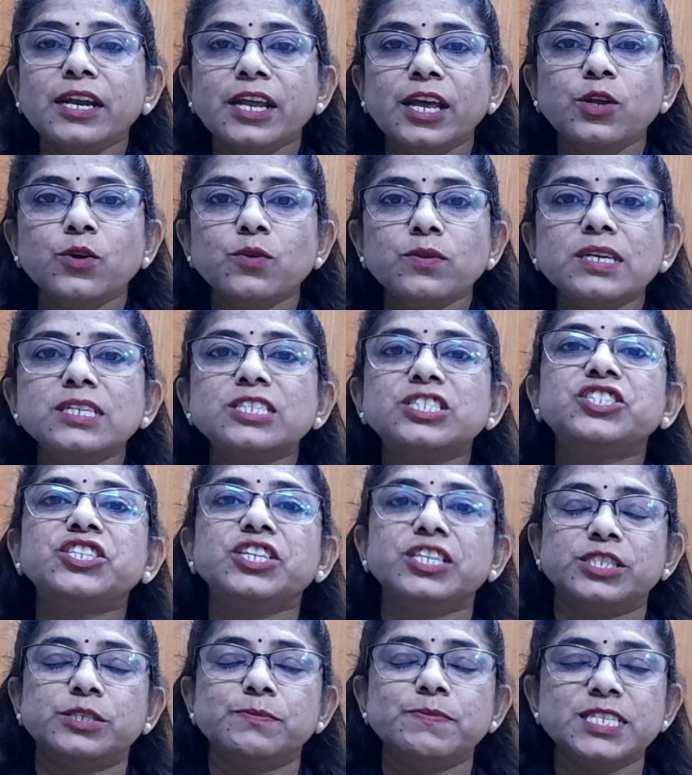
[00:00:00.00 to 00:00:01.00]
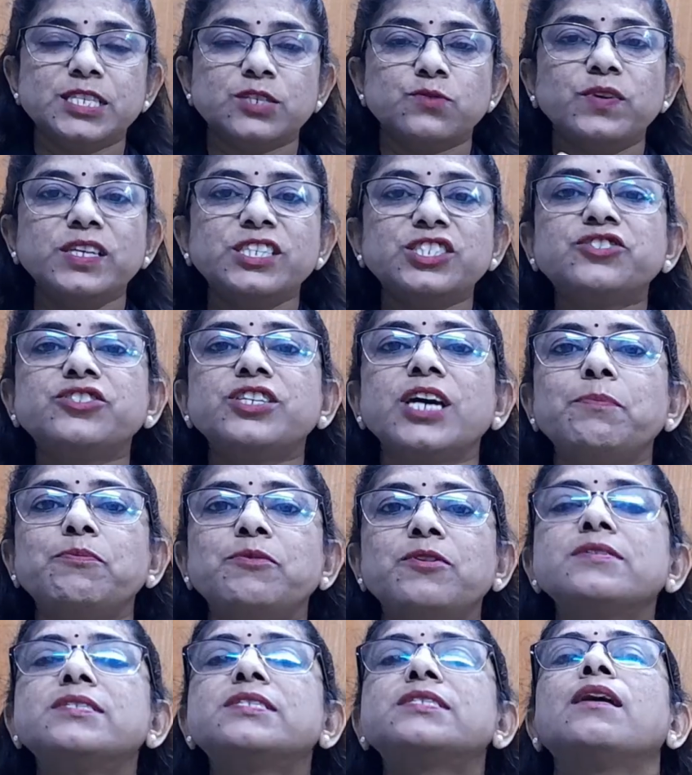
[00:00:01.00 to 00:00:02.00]
tell you the change, means which
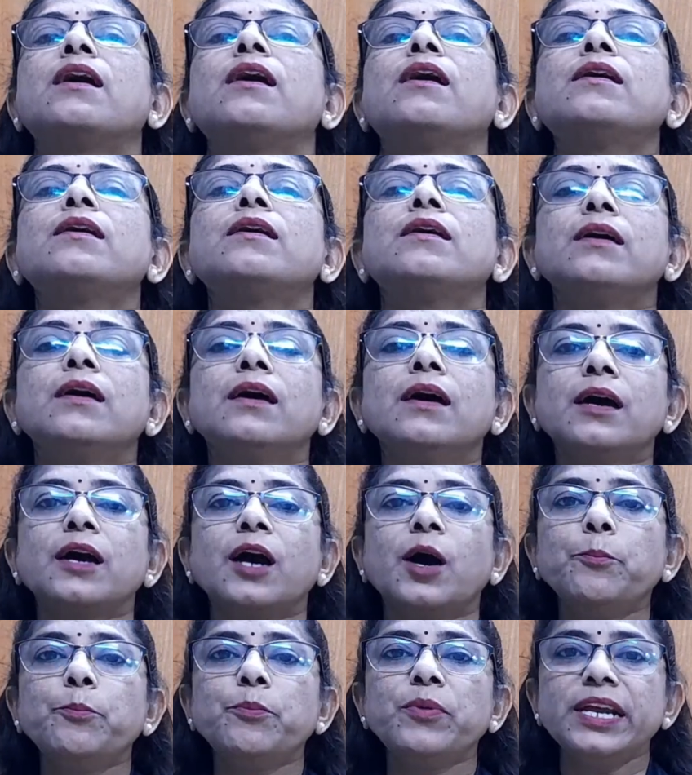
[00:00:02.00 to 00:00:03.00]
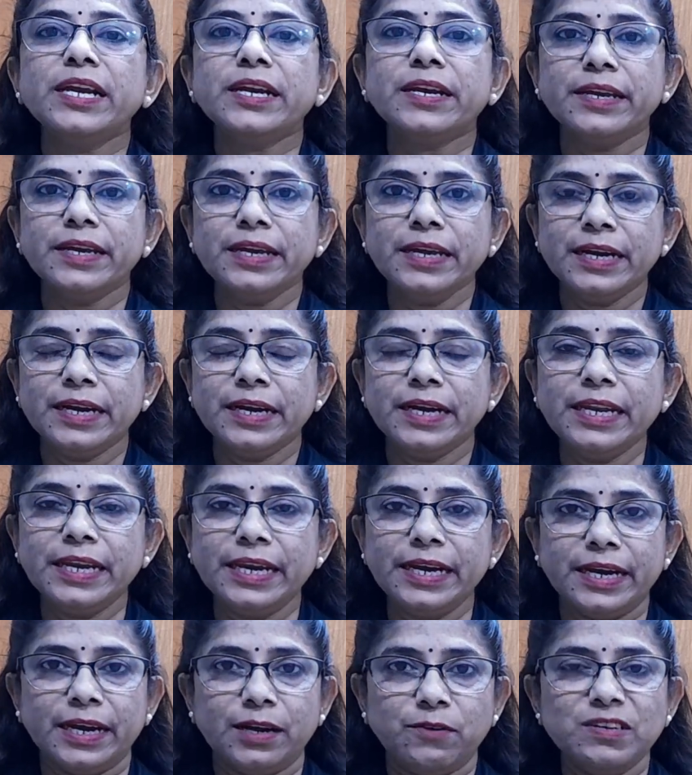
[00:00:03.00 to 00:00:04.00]
chapters are completely
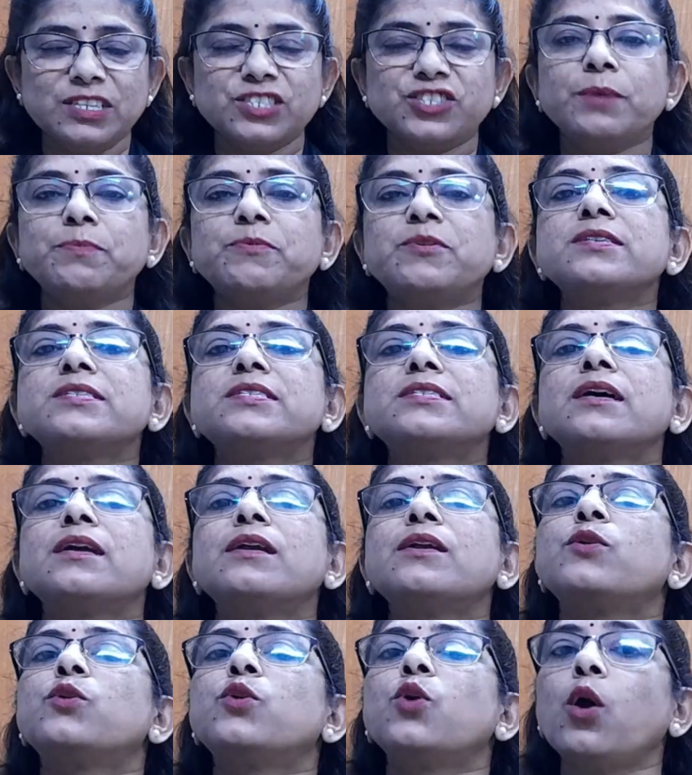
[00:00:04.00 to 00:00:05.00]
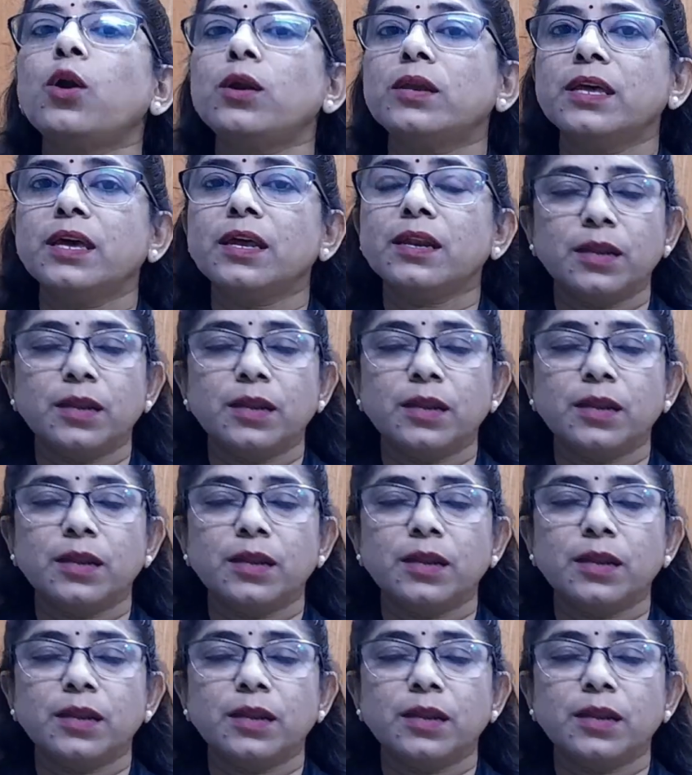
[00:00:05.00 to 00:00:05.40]
deleted, which chapters are not there